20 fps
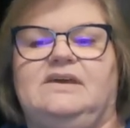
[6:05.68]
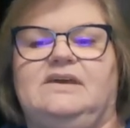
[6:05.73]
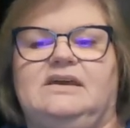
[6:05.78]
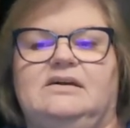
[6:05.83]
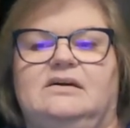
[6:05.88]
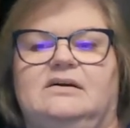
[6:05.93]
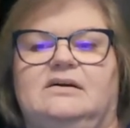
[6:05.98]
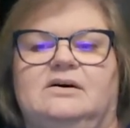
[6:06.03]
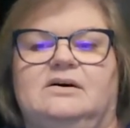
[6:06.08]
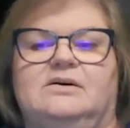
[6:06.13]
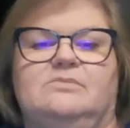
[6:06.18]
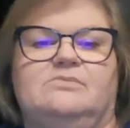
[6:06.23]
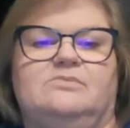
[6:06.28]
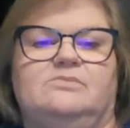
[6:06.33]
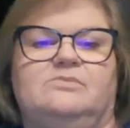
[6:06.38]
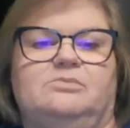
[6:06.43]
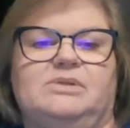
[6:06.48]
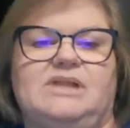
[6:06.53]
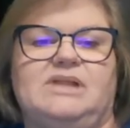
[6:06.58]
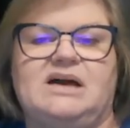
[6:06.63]
I think
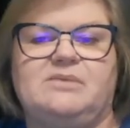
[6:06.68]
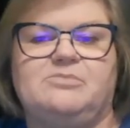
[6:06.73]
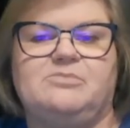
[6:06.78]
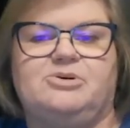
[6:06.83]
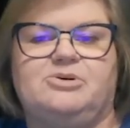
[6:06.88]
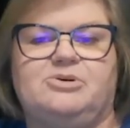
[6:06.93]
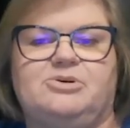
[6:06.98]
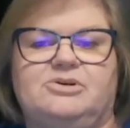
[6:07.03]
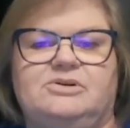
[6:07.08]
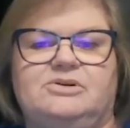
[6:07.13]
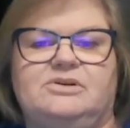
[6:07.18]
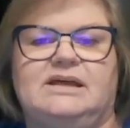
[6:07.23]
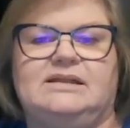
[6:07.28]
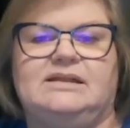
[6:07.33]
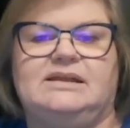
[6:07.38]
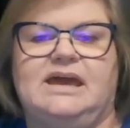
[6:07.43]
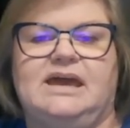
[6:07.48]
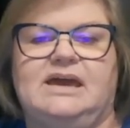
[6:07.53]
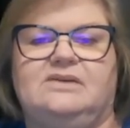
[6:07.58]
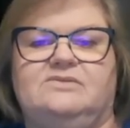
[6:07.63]
Blackboard
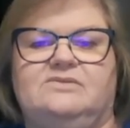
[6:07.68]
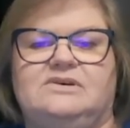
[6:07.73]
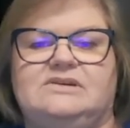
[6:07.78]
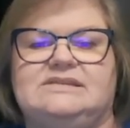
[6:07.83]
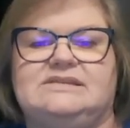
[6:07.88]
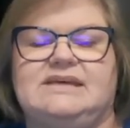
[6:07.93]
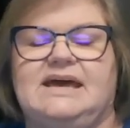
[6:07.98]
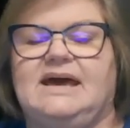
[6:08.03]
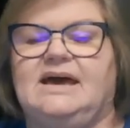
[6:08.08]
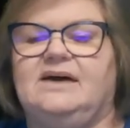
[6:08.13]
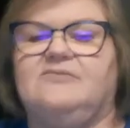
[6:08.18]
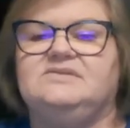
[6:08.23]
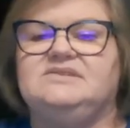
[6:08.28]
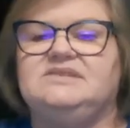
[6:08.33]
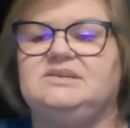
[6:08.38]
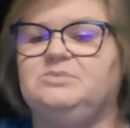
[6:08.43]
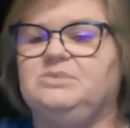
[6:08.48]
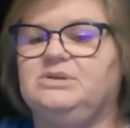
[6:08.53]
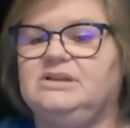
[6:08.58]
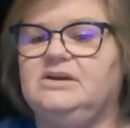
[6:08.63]
and Canvas have
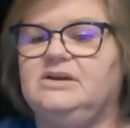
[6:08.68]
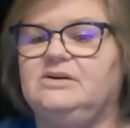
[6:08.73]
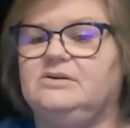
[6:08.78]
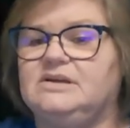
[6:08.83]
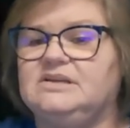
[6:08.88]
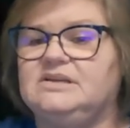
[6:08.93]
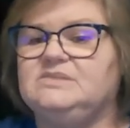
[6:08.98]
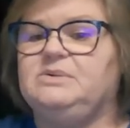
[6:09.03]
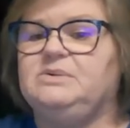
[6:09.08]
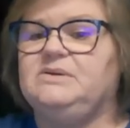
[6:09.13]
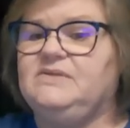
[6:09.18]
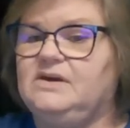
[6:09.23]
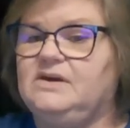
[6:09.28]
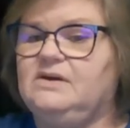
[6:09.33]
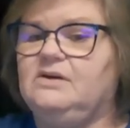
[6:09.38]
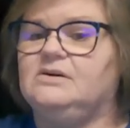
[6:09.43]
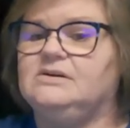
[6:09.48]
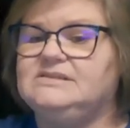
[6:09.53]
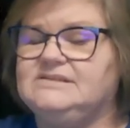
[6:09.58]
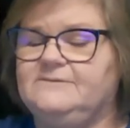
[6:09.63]
similarities, but
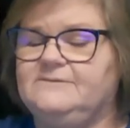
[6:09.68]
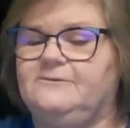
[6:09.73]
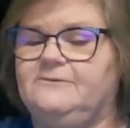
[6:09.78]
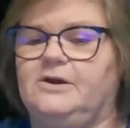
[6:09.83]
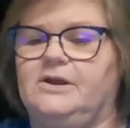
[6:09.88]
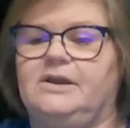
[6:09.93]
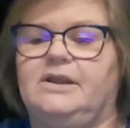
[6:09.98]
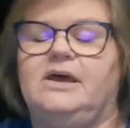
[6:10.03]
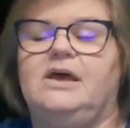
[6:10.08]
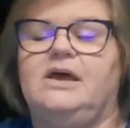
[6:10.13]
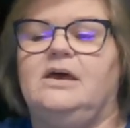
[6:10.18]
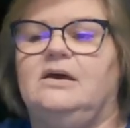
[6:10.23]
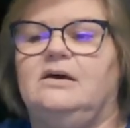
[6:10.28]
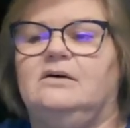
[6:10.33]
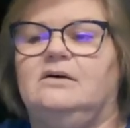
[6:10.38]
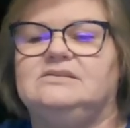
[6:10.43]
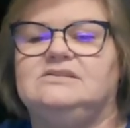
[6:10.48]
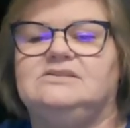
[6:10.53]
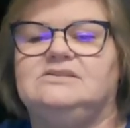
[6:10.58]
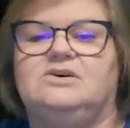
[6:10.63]
they are different.
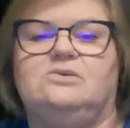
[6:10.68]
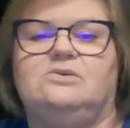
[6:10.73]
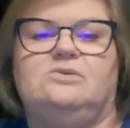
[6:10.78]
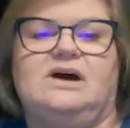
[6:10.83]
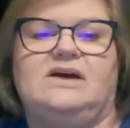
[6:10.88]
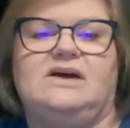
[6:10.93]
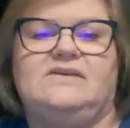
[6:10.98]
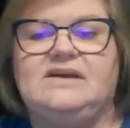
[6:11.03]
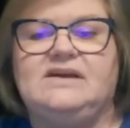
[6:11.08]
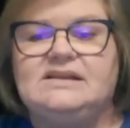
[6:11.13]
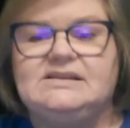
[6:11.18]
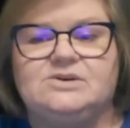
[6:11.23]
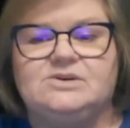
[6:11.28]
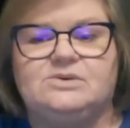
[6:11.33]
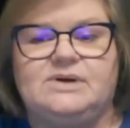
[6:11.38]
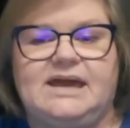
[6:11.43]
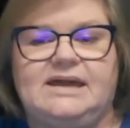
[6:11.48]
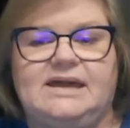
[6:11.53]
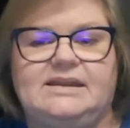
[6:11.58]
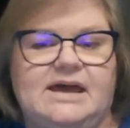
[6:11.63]
So I think
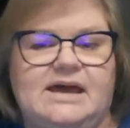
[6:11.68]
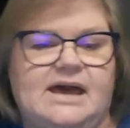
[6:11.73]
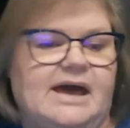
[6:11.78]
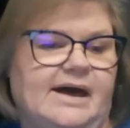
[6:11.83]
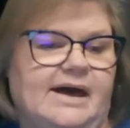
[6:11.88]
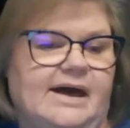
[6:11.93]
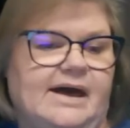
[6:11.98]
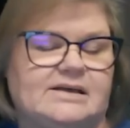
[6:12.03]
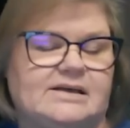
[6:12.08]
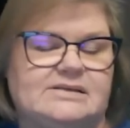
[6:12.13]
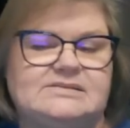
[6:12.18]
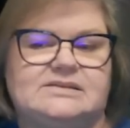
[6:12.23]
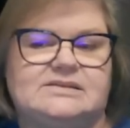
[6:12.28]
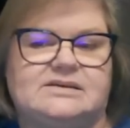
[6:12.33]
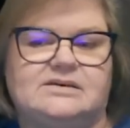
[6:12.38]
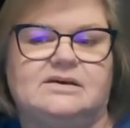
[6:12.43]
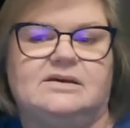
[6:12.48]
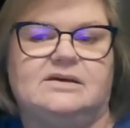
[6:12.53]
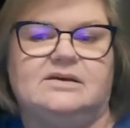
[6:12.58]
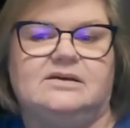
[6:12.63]
it's okay to
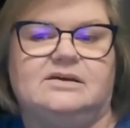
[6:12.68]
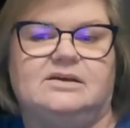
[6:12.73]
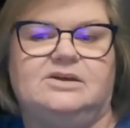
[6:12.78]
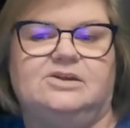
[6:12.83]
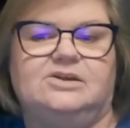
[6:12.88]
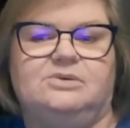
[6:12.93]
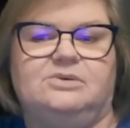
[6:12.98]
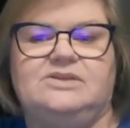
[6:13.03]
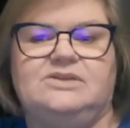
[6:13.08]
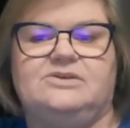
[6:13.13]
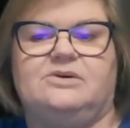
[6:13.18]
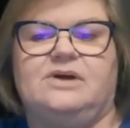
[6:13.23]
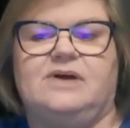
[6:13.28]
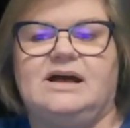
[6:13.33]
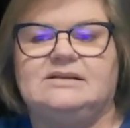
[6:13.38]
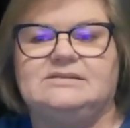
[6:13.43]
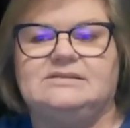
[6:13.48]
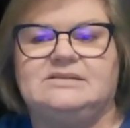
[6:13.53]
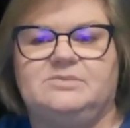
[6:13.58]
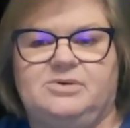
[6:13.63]
ask, either
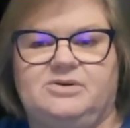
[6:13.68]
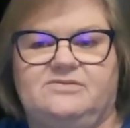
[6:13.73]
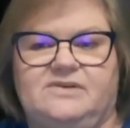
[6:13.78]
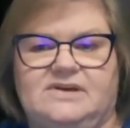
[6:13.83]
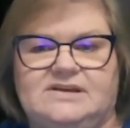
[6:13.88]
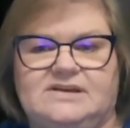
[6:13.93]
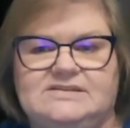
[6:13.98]
ask the